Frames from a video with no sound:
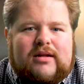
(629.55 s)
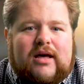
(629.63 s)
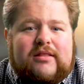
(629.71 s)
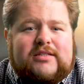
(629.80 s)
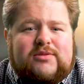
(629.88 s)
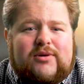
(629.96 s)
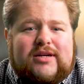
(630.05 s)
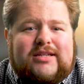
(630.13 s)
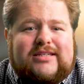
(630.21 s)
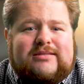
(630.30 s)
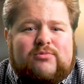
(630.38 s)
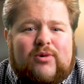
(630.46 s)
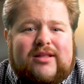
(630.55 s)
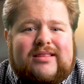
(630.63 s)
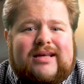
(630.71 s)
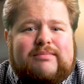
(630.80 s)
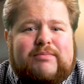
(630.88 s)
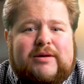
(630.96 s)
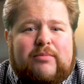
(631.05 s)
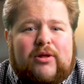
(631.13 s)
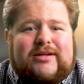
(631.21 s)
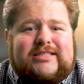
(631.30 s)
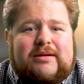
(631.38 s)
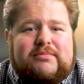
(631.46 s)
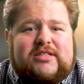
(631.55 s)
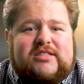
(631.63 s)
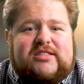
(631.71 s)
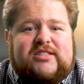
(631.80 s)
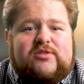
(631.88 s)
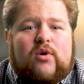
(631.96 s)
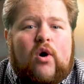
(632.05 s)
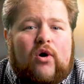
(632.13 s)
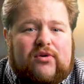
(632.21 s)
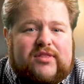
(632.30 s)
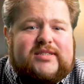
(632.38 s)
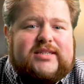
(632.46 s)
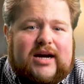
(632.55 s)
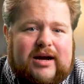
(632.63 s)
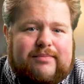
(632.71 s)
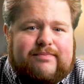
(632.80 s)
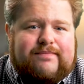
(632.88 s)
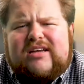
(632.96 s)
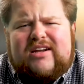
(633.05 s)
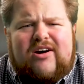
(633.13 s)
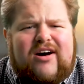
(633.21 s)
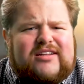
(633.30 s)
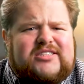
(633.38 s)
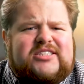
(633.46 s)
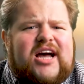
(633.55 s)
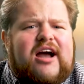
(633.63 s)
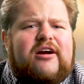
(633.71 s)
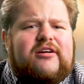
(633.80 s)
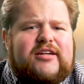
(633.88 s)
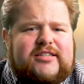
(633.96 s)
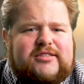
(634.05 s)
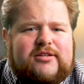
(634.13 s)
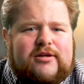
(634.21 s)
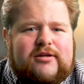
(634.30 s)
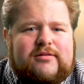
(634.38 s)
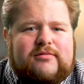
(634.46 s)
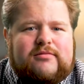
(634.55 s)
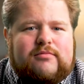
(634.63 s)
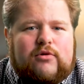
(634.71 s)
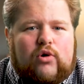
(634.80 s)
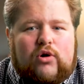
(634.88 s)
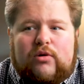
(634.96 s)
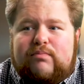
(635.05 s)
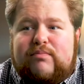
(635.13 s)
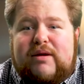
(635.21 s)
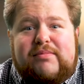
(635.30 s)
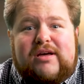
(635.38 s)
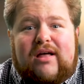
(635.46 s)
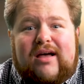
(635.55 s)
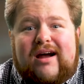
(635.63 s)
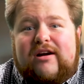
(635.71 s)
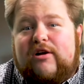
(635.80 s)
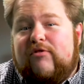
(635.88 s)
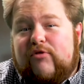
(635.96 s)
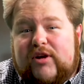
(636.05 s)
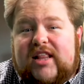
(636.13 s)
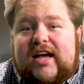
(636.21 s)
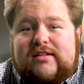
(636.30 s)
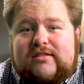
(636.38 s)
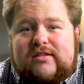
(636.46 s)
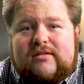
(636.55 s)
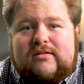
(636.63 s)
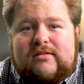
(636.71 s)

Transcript: Now this one is one that people are tempted to do all the time. I'll just hire an intern, or maybe I'll hire a freelancer.